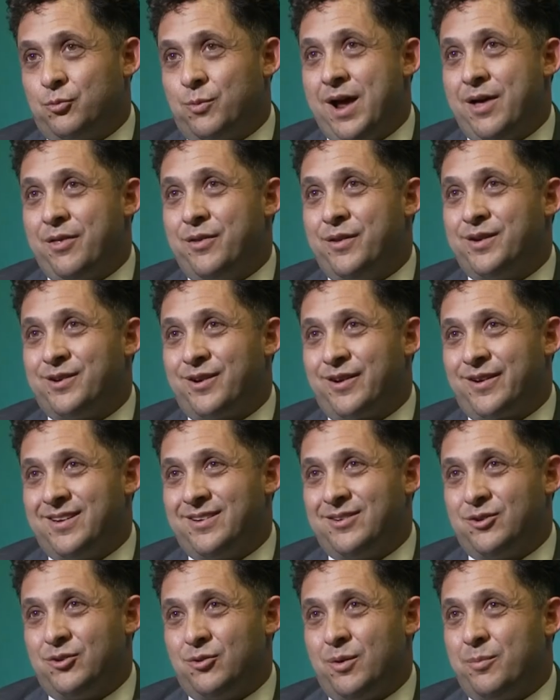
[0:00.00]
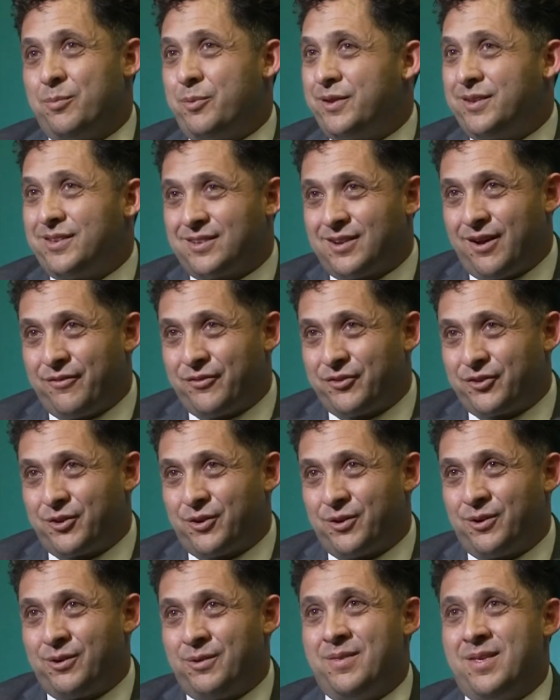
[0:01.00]
Rather than talking to a police
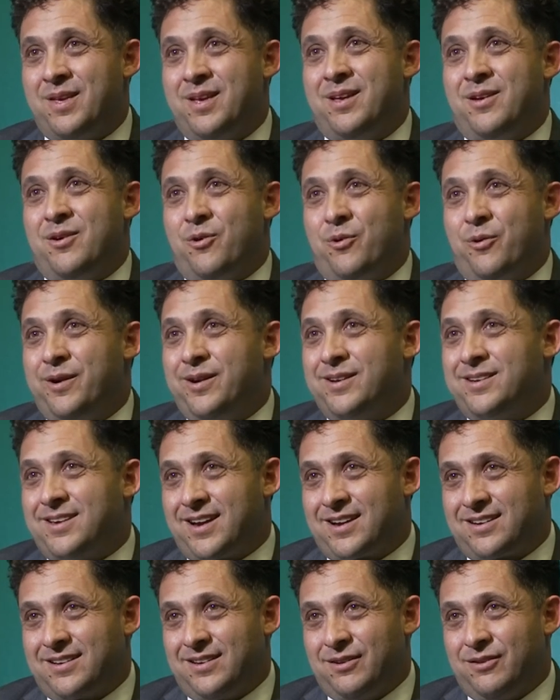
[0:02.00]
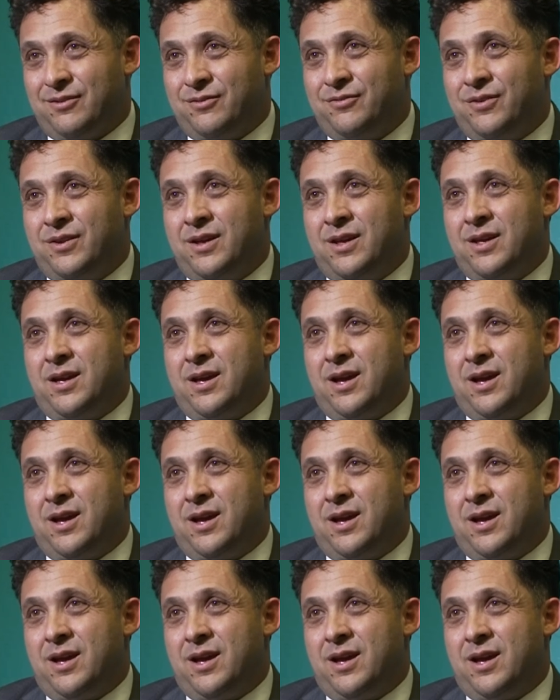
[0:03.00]
officer or a detective,